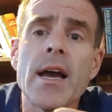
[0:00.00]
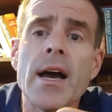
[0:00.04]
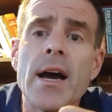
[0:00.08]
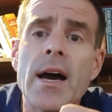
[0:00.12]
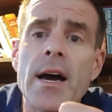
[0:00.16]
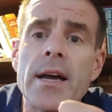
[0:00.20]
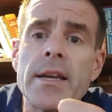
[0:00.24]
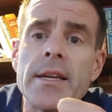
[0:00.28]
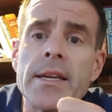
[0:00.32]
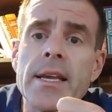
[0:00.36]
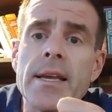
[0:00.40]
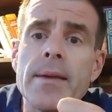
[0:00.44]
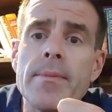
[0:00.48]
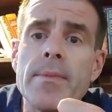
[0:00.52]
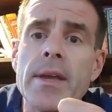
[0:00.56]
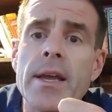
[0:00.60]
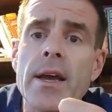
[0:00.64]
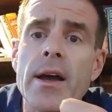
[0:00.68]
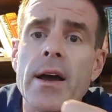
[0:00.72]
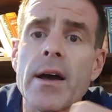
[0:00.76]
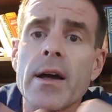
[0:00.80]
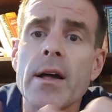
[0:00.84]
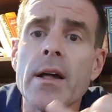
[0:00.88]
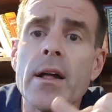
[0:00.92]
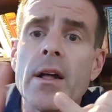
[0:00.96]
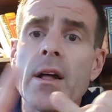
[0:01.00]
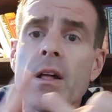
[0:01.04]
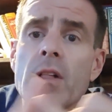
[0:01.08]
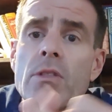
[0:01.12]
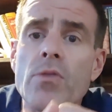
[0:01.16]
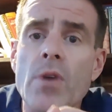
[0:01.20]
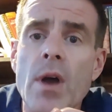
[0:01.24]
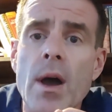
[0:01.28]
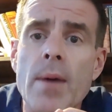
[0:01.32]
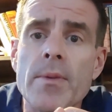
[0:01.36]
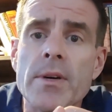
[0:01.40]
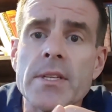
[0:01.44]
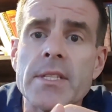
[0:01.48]
anemia,
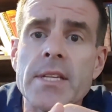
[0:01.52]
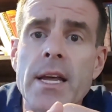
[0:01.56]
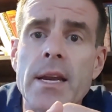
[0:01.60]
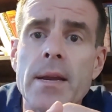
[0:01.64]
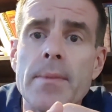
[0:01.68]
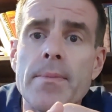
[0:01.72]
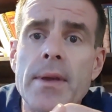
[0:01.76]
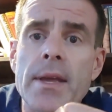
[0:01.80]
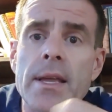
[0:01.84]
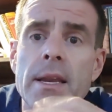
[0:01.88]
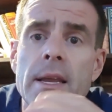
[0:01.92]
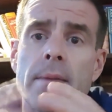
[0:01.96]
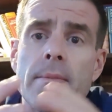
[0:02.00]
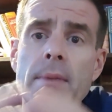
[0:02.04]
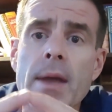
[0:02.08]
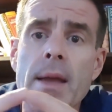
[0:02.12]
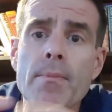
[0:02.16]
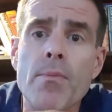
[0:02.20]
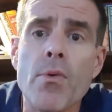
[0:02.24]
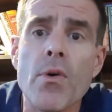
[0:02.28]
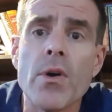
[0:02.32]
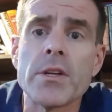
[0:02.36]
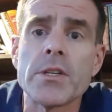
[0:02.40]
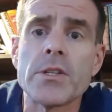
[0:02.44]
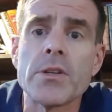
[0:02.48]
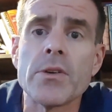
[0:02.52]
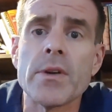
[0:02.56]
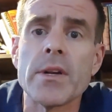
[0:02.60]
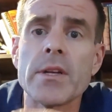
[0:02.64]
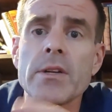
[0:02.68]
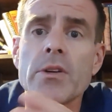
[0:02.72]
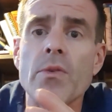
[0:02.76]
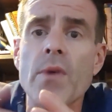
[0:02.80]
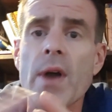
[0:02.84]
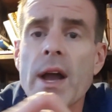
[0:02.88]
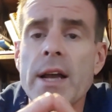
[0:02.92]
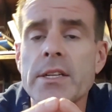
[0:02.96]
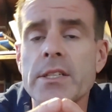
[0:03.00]
thrombocytopenia may point you in a
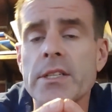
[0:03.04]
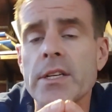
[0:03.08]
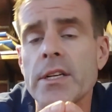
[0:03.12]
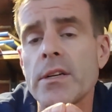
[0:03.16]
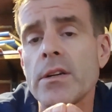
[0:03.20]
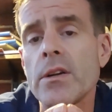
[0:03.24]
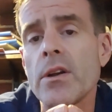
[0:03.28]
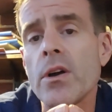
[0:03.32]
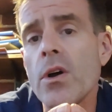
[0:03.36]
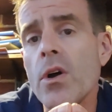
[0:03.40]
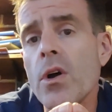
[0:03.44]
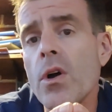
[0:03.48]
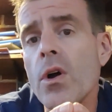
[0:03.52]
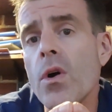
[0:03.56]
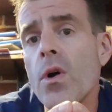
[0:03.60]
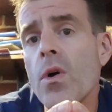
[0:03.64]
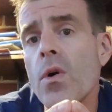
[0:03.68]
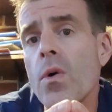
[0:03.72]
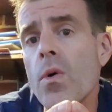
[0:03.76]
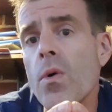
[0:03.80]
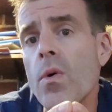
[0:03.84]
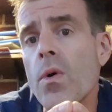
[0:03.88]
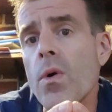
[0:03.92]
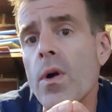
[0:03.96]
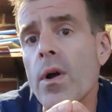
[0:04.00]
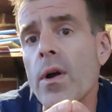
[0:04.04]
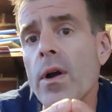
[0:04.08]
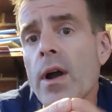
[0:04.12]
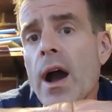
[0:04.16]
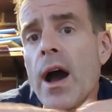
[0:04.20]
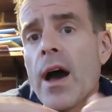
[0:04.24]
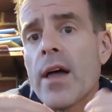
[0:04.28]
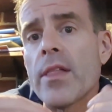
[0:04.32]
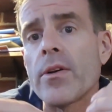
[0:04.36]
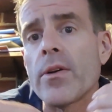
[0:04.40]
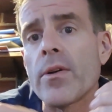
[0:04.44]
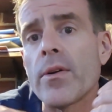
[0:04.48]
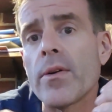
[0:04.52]
direction, or
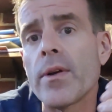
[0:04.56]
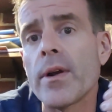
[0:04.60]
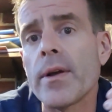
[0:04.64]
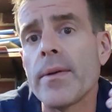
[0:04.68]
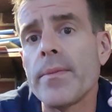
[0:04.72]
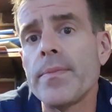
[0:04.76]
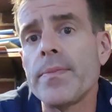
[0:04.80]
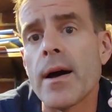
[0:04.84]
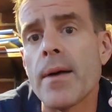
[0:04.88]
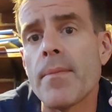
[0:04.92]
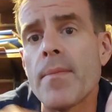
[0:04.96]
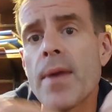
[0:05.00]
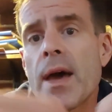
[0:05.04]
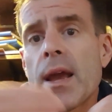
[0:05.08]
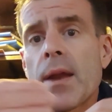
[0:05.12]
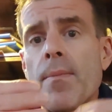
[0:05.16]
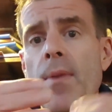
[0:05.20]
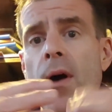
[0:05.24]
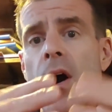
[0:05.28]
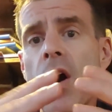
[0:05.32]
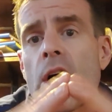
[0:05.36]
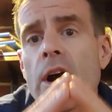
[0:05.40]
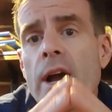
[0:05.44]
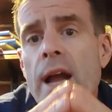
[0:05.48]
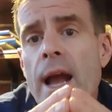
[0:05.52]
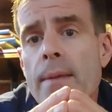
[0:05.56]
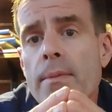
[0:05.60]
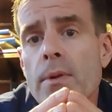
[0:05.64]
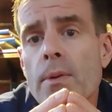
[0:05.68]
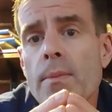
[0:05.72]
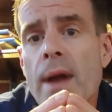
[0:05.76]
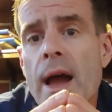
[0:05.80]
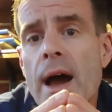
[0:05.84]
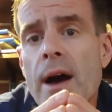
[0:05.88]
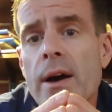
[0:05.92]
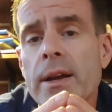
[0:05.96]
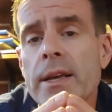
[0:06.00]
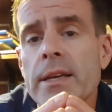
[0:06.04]
other metabolic
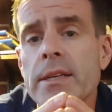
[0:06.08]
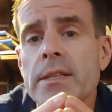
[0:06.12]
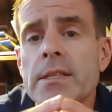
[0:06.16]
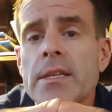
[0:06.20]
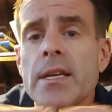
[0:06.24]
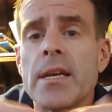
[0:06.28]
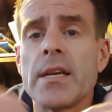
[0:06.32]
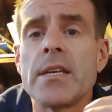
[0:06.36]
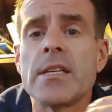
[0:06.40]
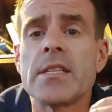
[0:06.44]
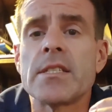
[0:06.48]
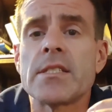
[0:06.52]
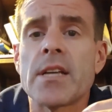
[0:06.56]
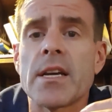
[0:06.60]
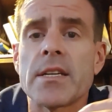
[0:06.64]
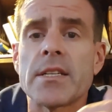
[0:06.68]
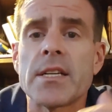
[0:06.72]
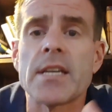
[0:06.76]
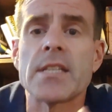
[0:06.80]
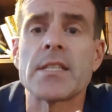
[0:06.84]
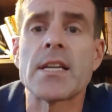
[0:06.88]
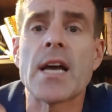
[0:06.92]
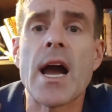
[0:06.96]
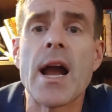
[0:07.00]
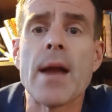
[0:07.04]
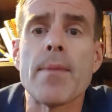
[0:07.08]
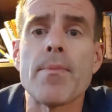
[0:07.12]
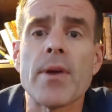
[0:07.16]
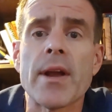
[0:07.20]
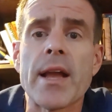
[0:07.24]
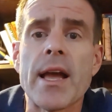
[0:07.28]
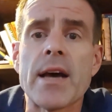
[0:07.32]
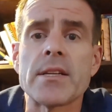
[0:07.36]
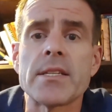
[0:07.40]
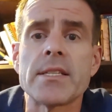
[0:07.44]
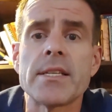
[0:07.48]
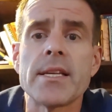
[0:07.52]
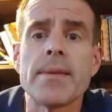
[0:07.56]
abnormalities such as
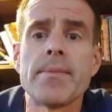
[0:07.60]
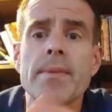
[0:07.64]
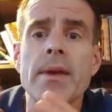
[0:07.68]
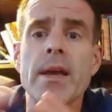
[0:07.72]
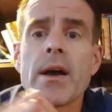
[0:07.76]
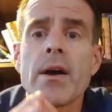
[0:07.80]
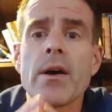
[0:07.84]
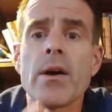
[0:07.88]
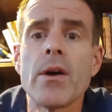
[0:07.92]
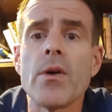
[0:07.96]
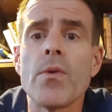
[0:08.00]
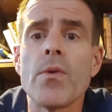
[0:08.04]
hypercalcemia,